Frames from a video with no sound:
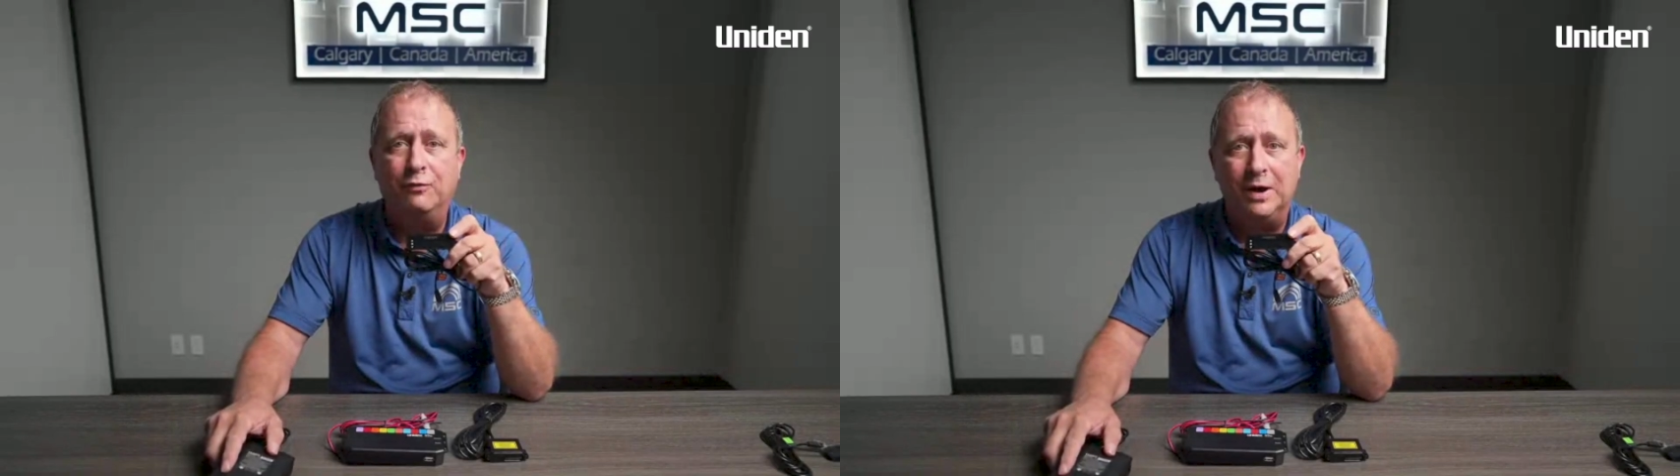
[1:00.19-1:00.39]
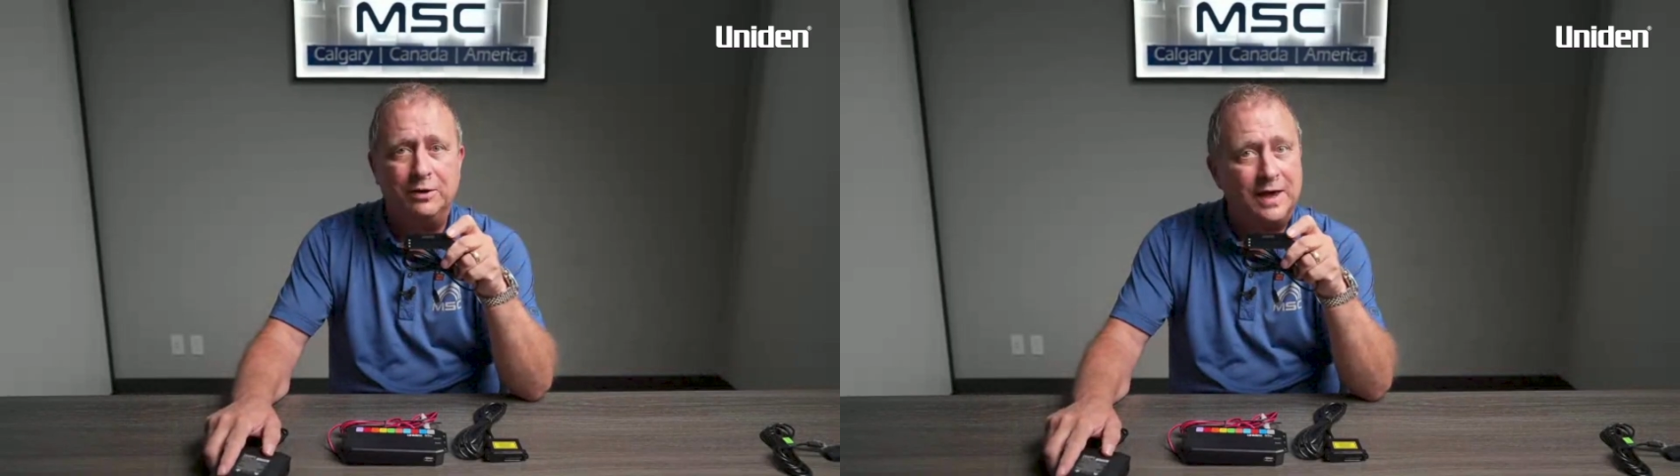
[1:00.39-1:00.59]

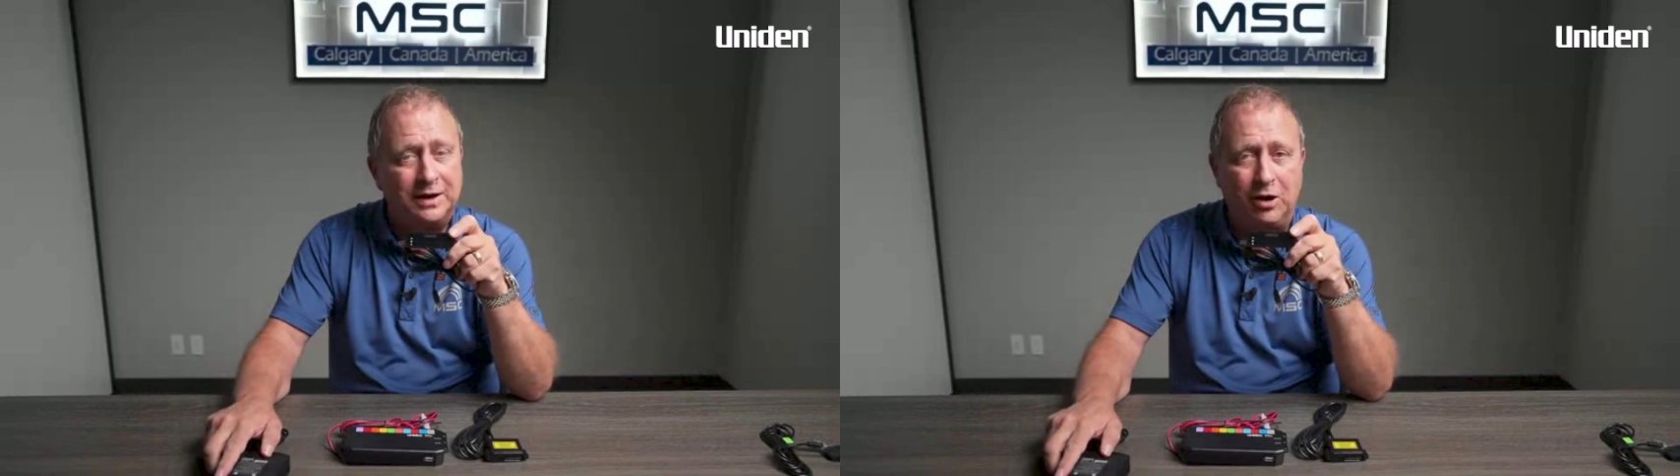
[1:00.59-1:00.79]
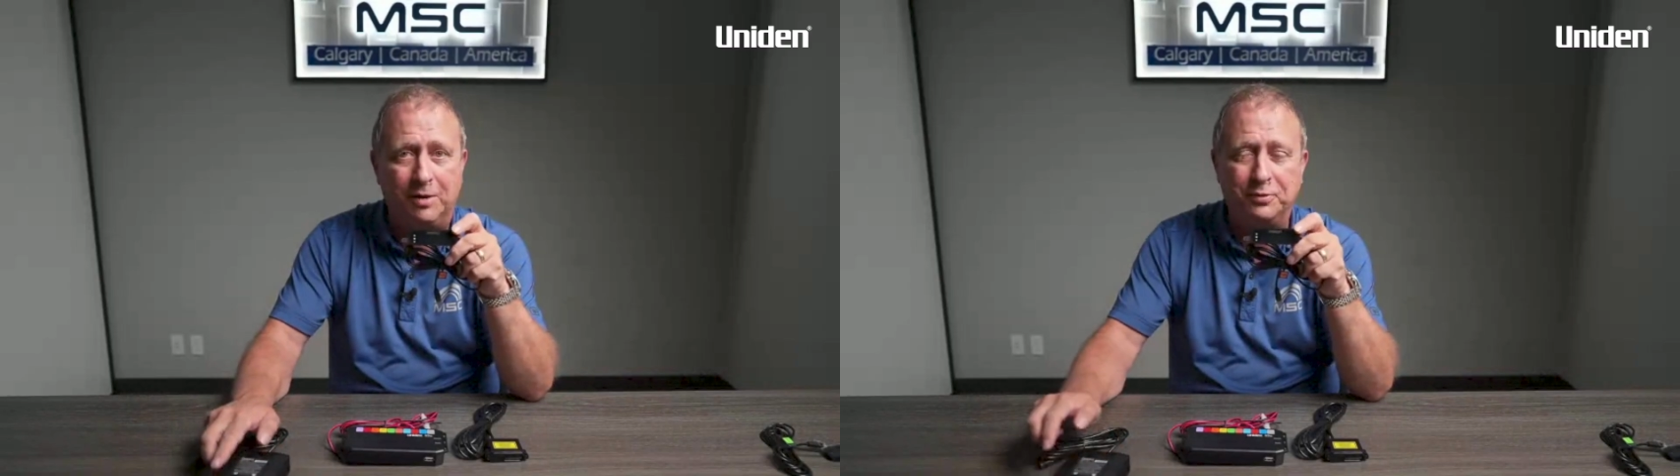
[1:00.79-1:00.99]
where that
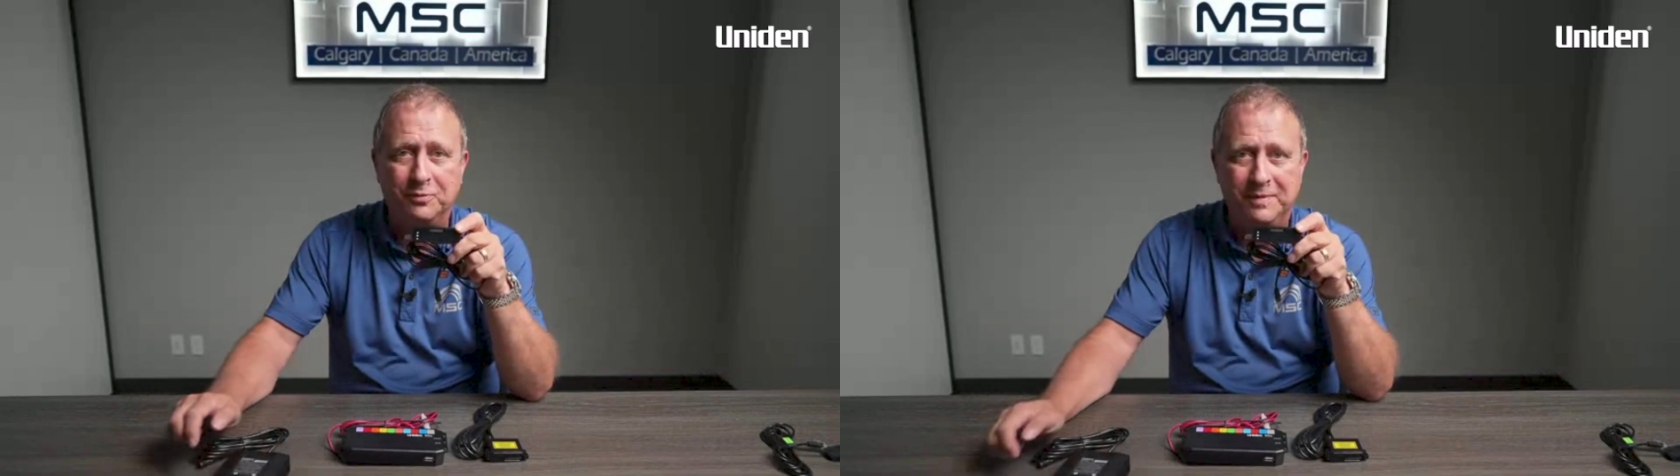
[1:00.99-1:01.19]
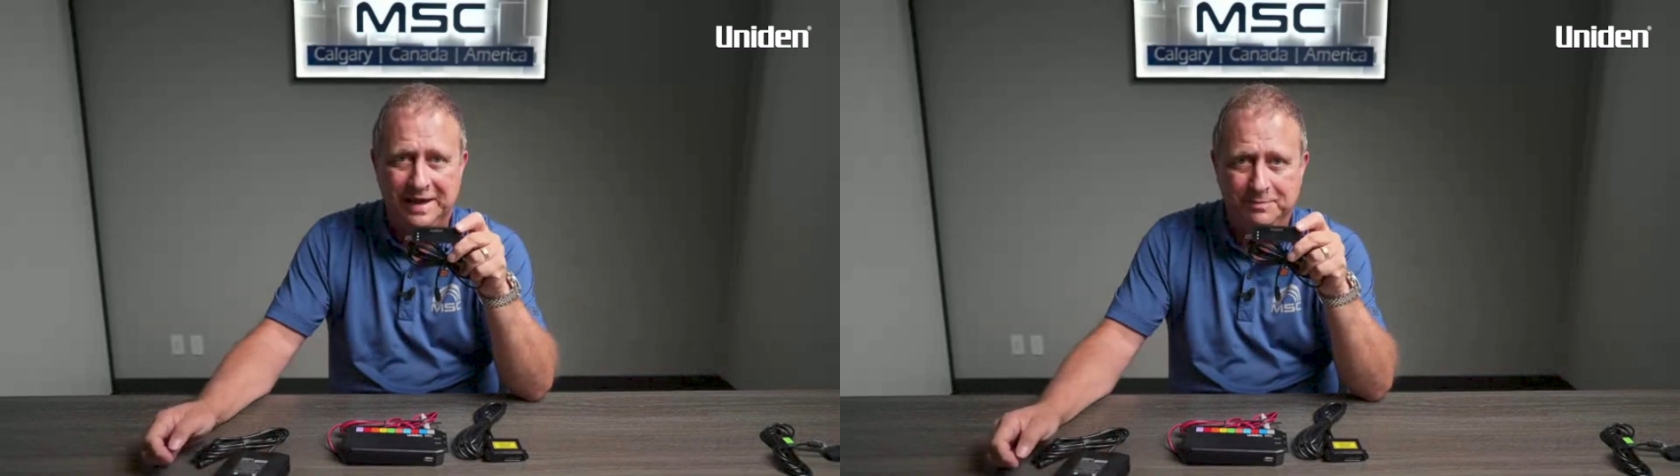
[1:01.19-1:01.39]
copper
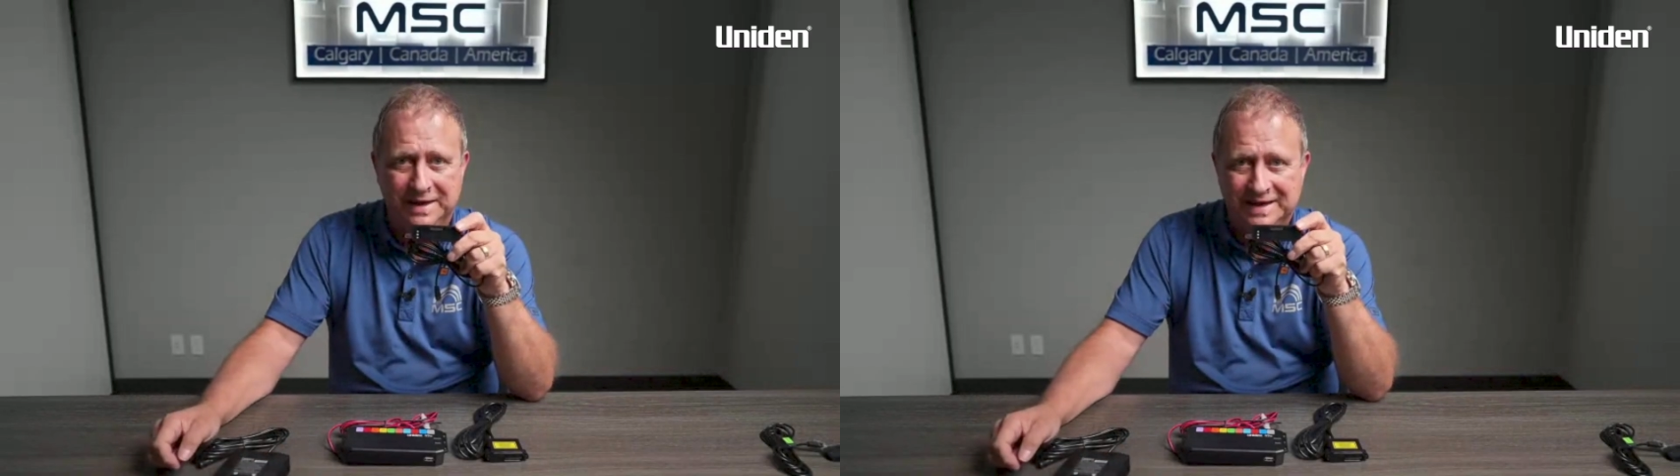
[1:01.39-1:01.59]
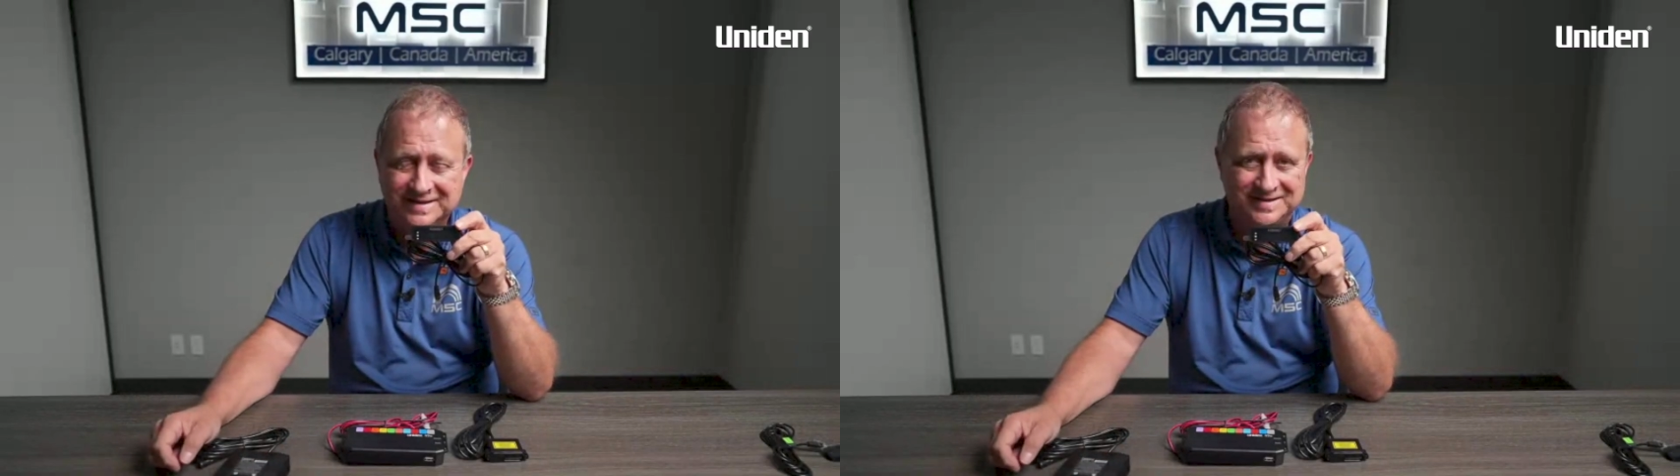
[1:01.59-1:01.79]
may
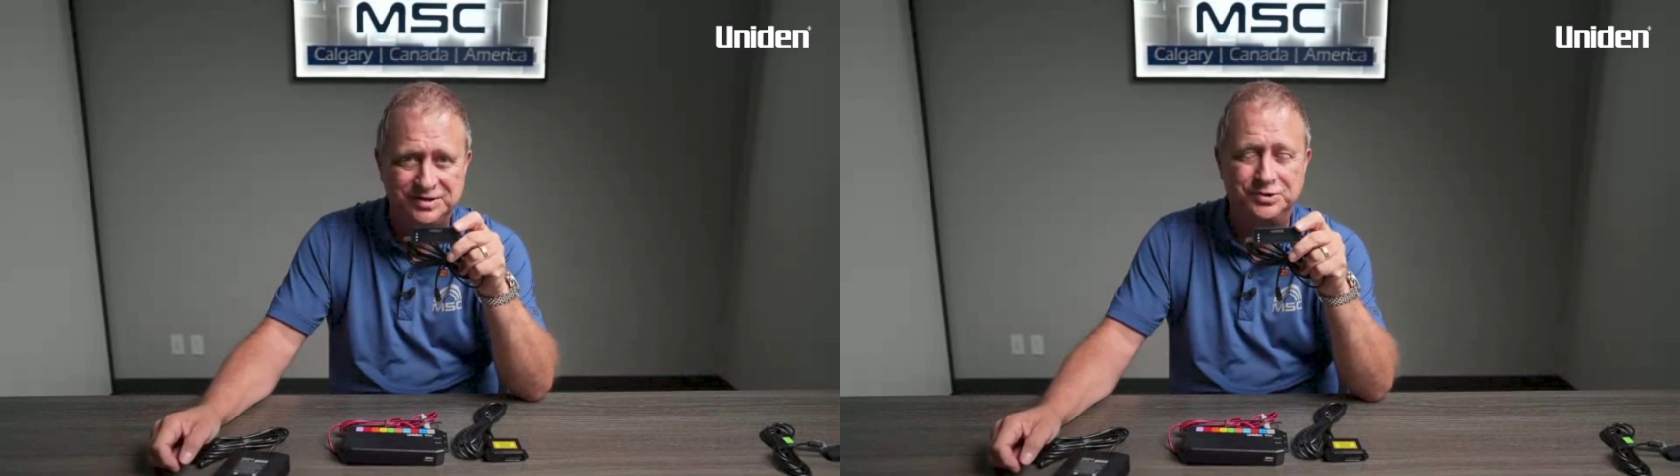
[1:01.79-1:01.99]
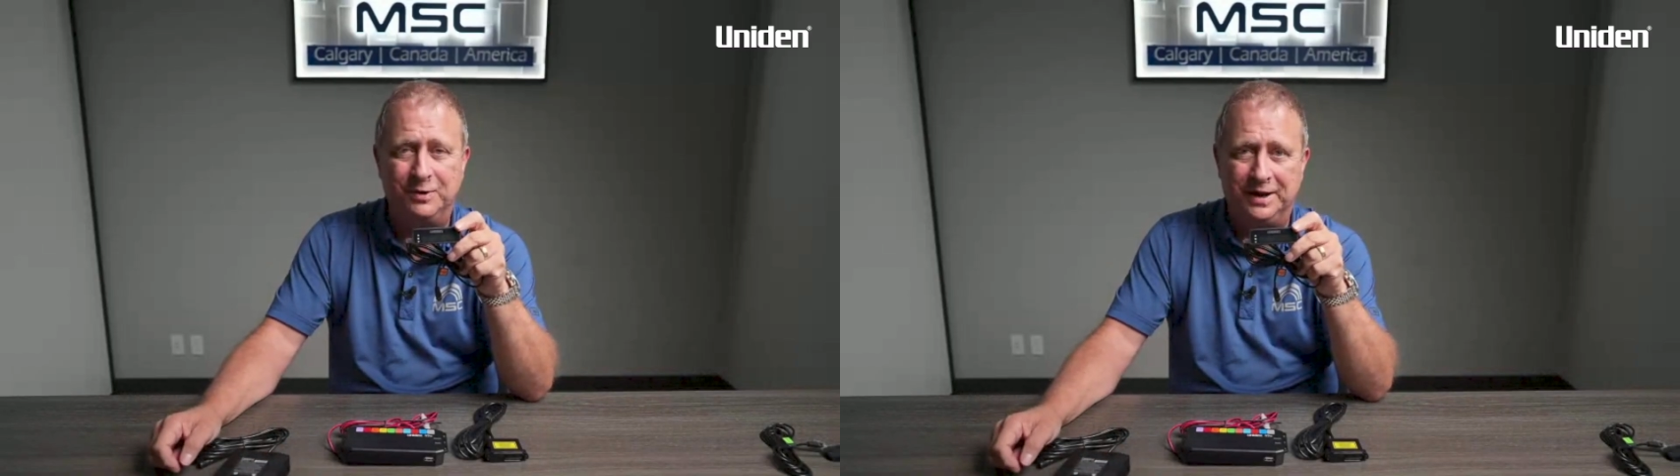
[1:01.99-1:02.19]
be
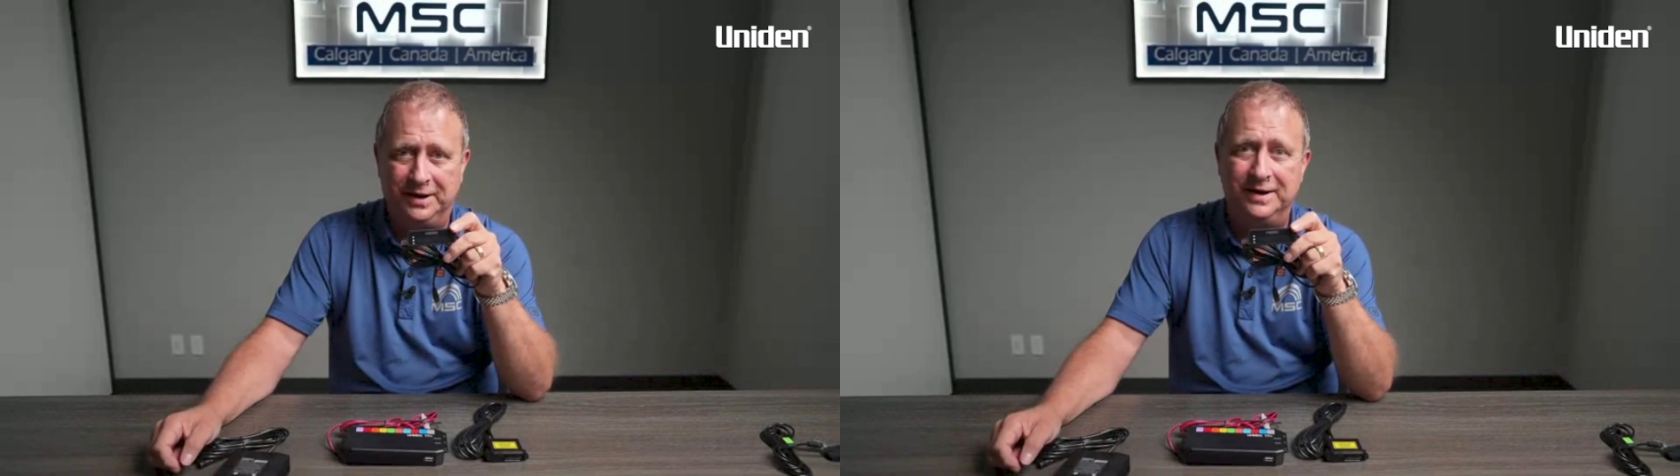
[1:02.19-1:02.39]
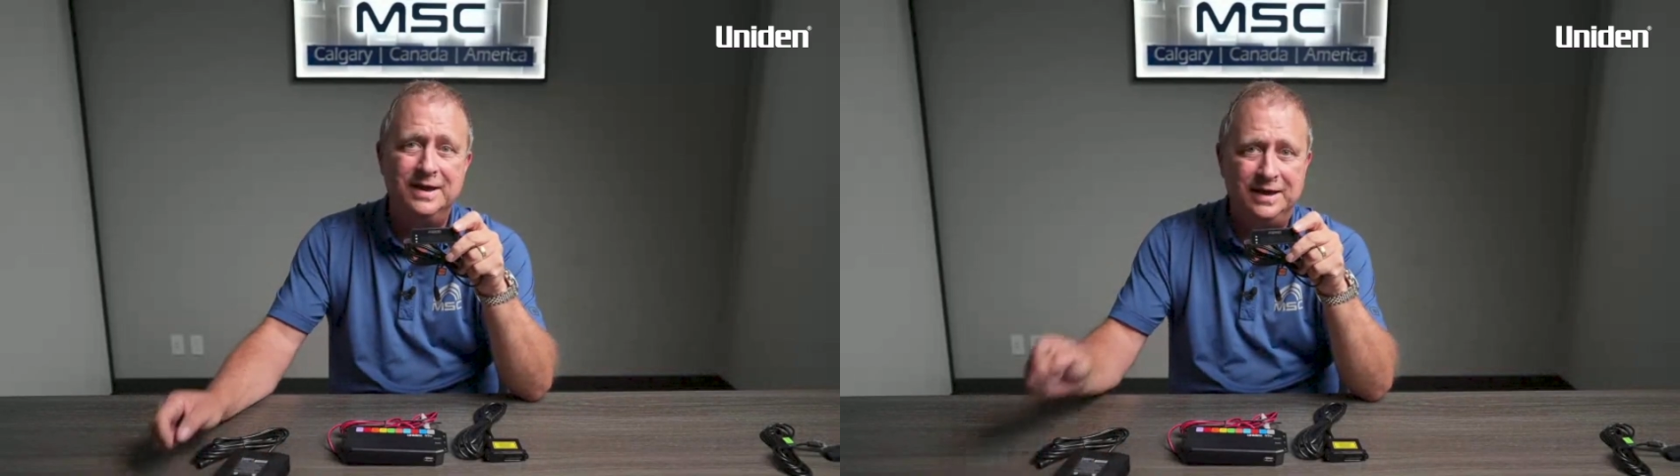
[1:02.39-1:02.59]
situated,